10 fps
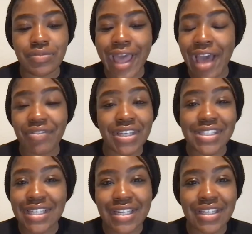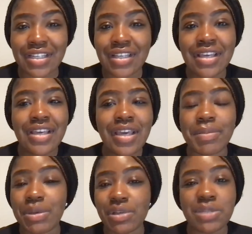having a tenant and
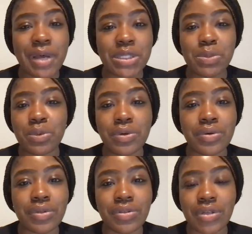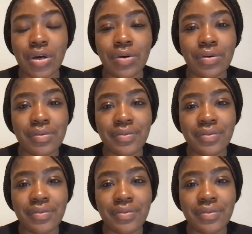being responsible, you know,